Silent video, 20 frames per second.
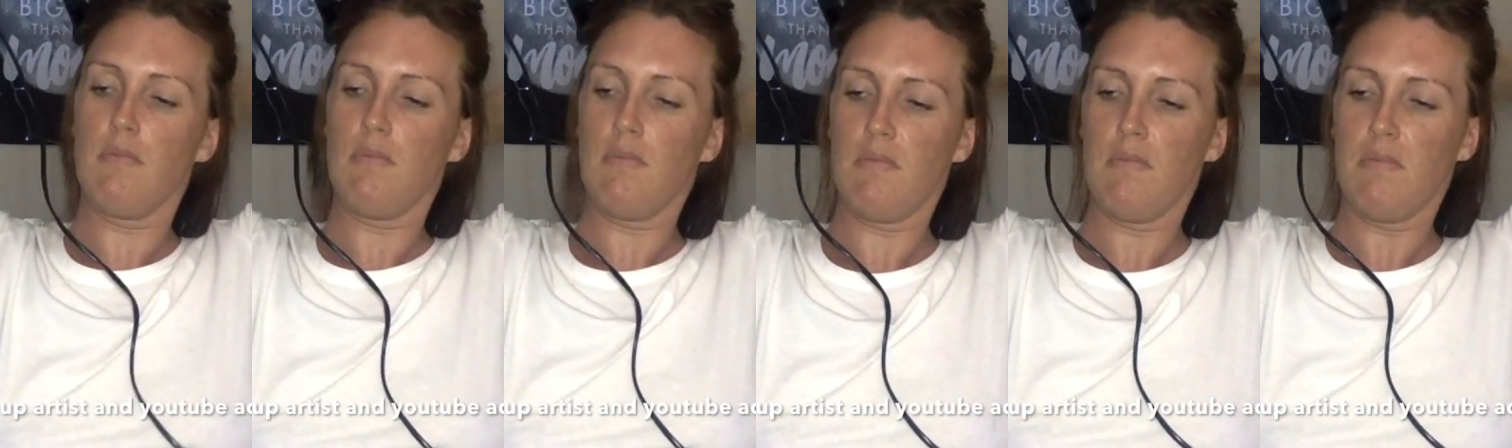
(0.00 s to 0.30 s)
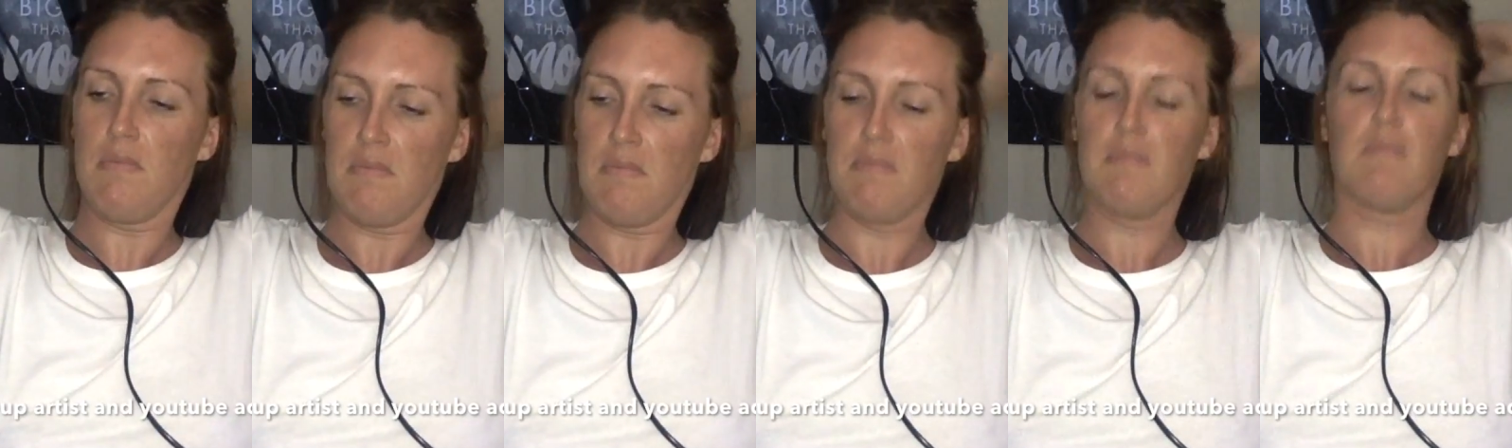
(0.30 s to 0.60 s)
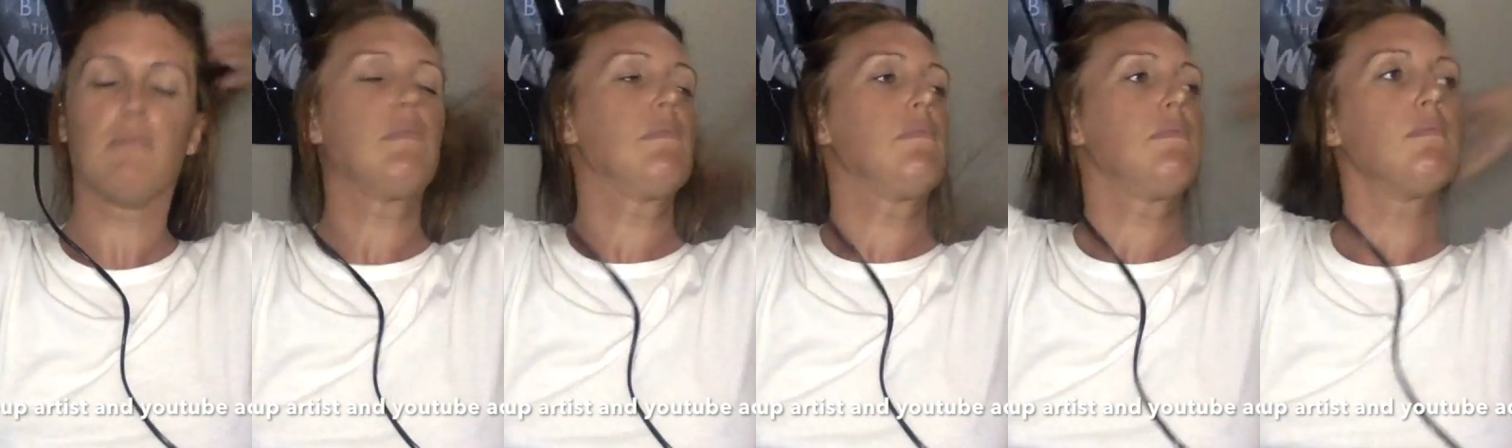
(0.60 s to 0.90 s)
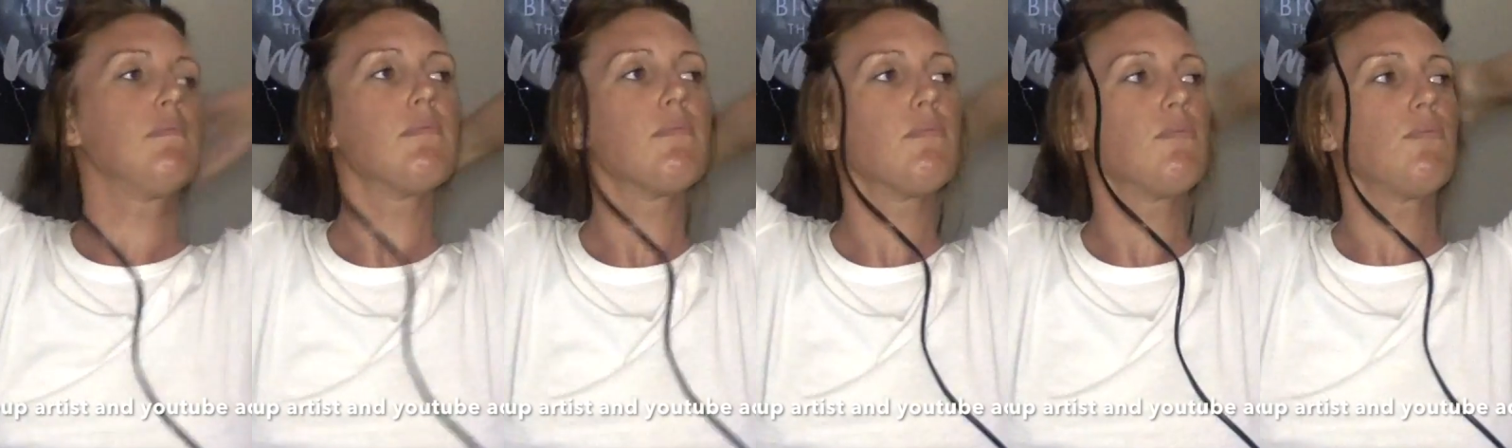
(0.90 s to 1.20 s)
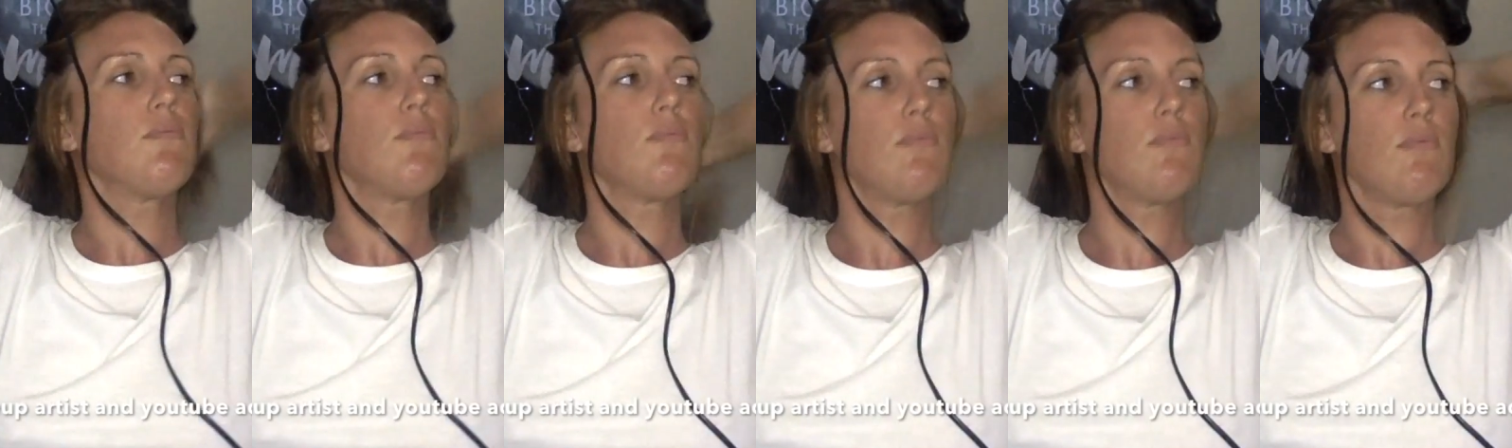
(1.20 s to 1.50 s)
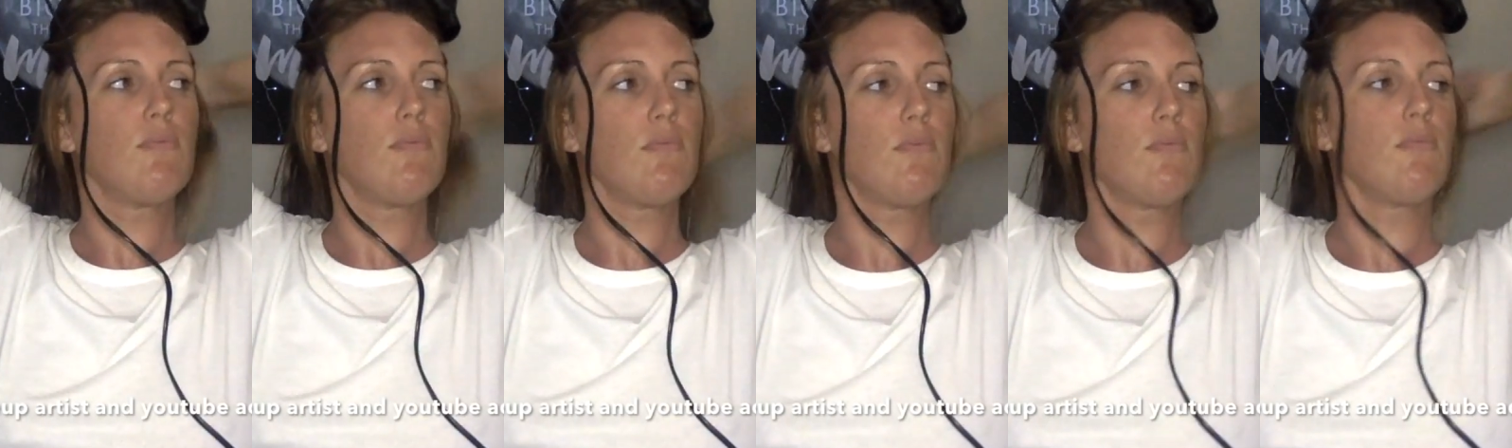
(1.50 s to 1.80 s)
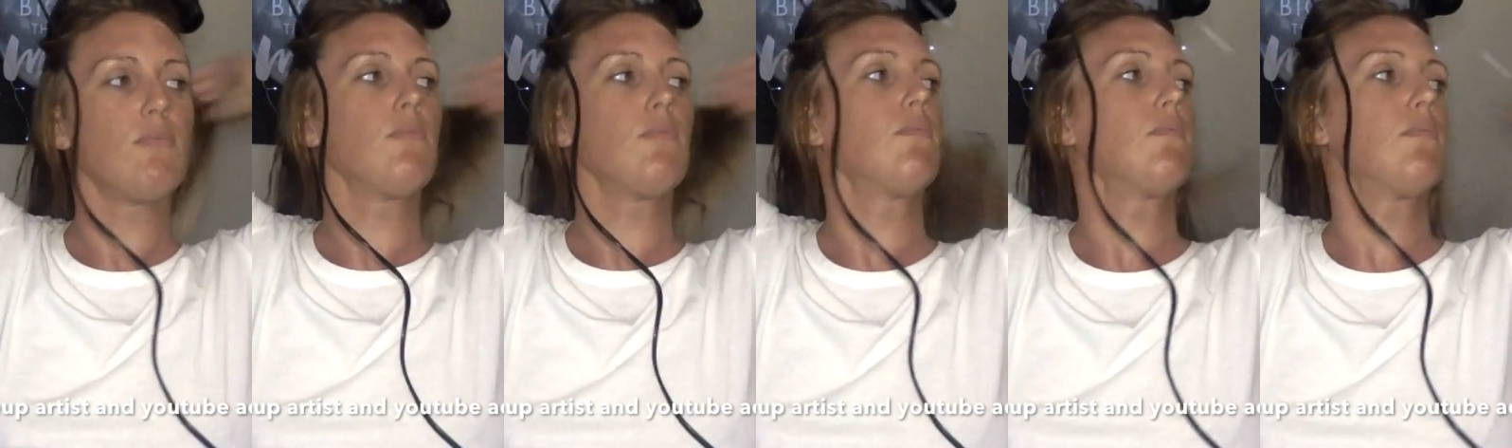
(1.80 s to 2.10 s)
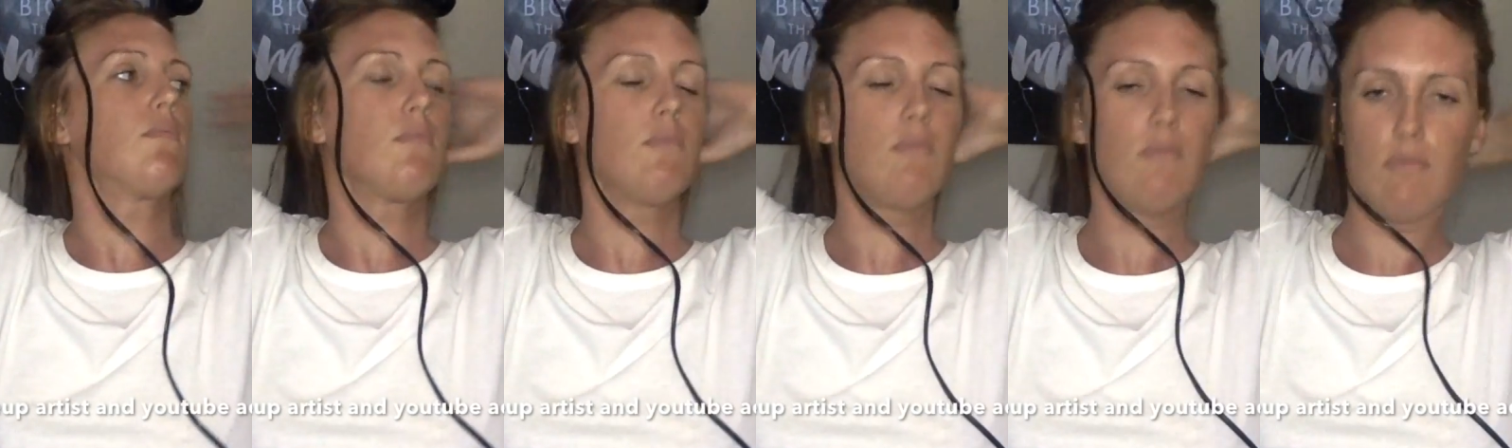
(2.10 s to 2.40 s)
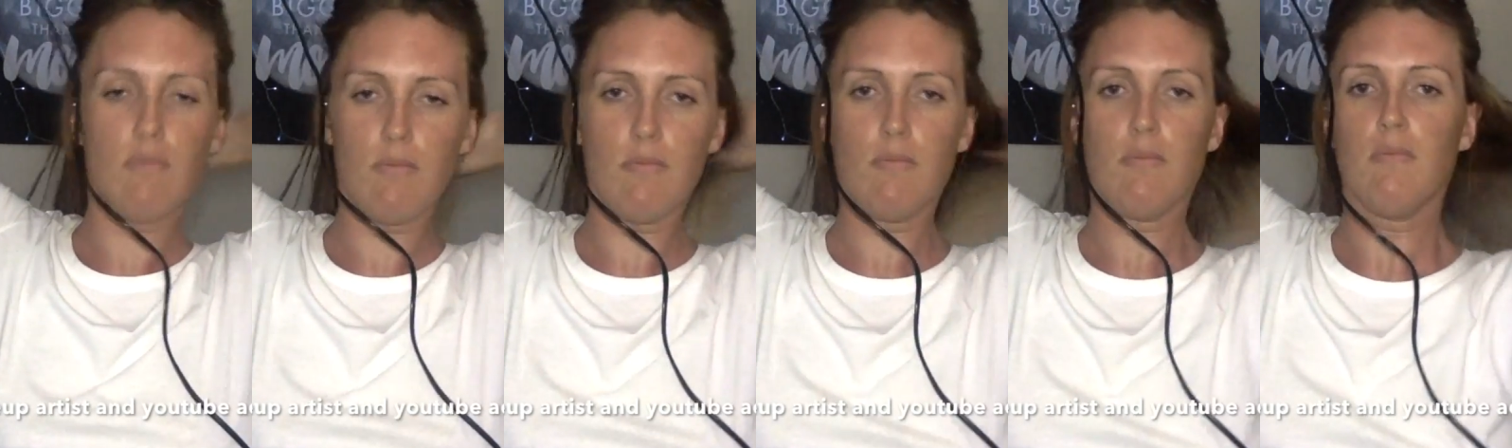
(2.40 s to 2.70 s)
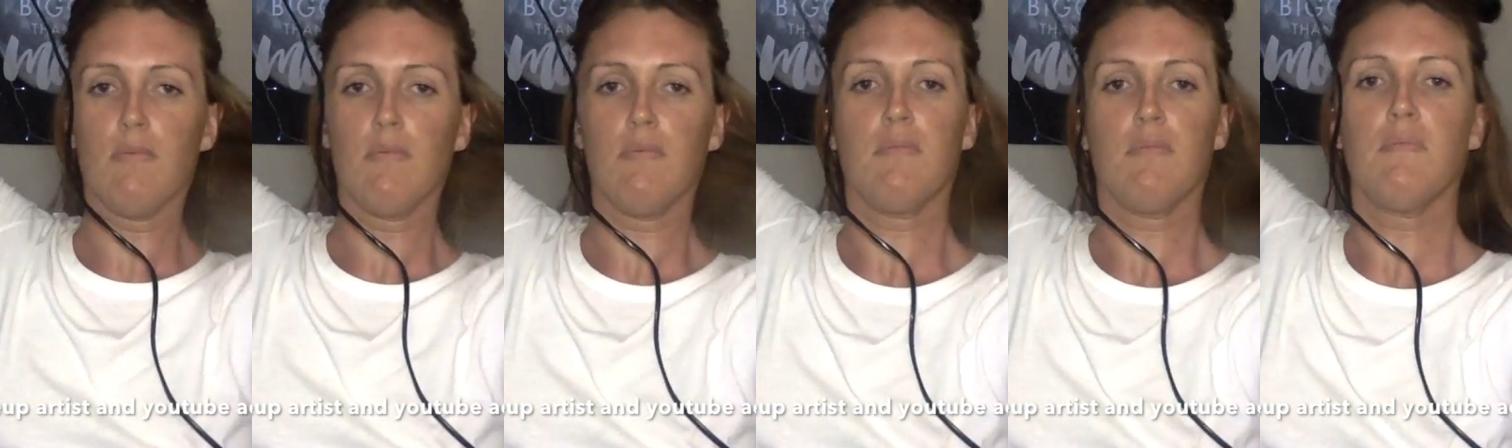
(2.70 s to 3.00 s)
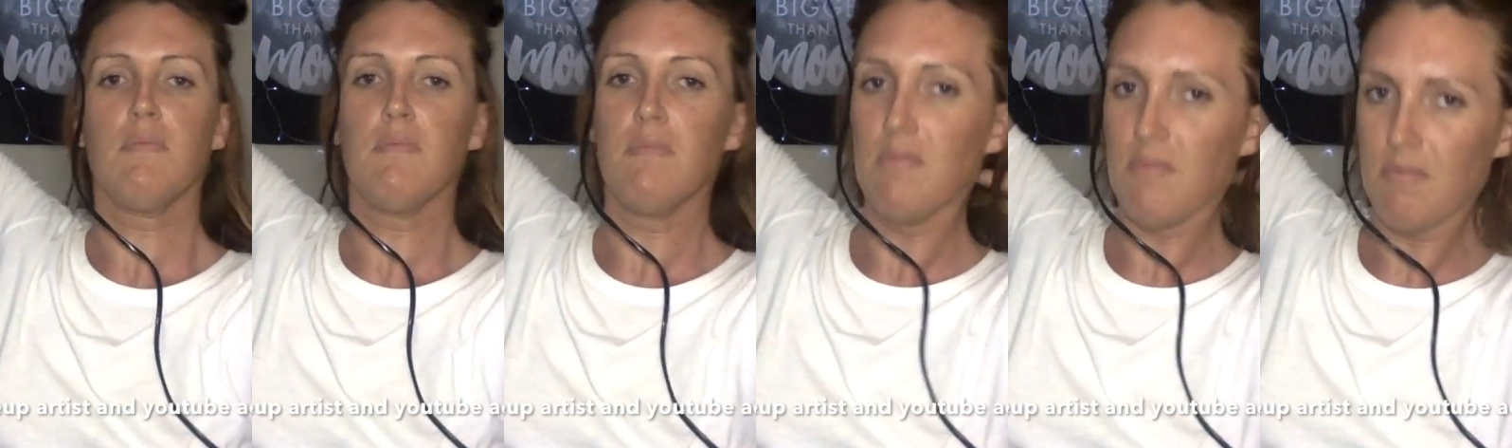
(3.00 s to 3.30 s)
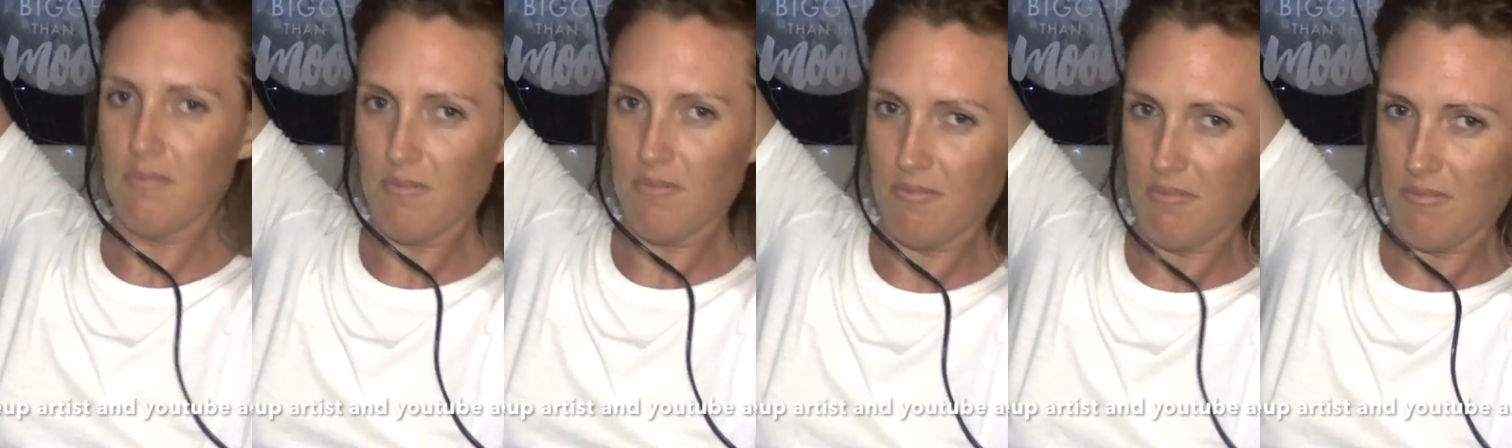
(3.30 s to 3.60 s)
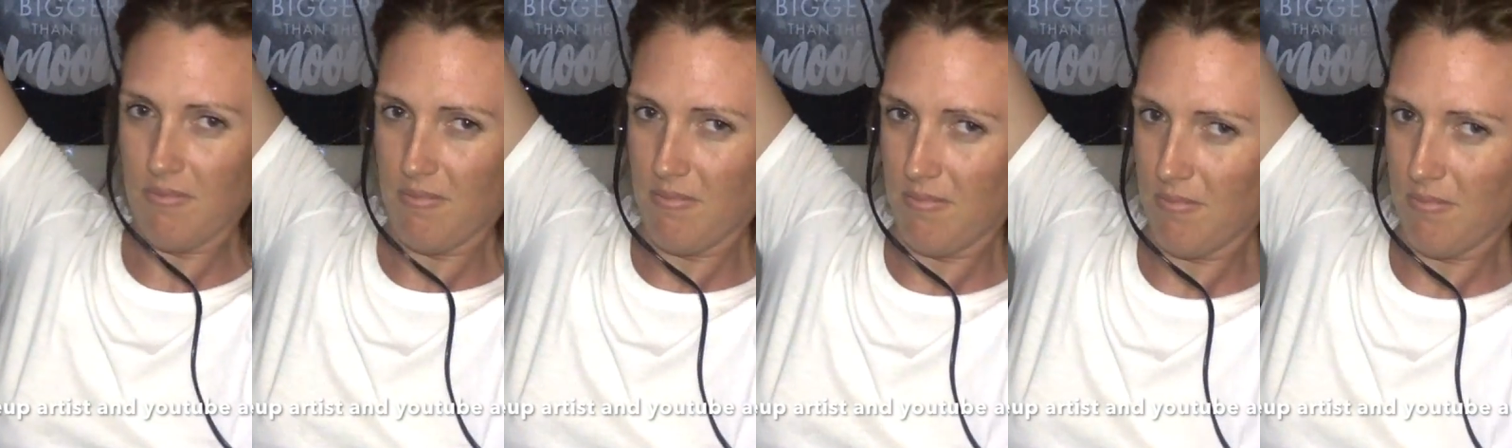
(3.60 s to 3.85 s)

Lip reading: down, and the reason I do that